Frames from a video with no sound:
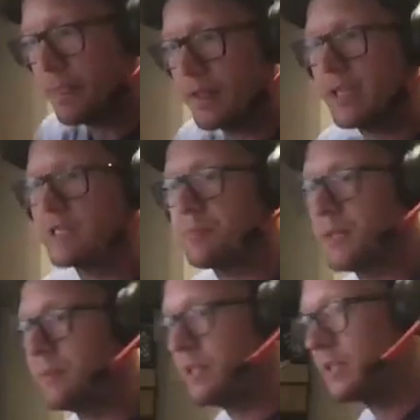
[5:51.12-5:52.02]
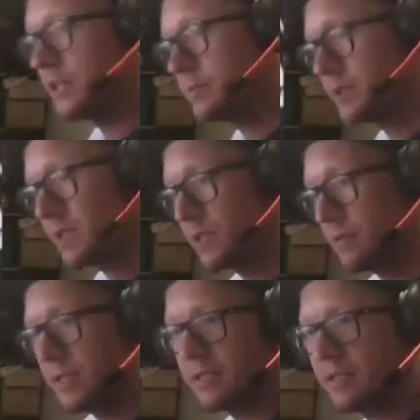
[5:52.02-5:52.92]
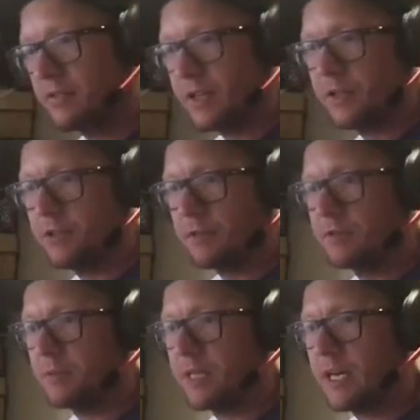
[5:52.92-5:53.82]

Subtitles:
let's play with the adjustment system. Let's see if I can do something with that.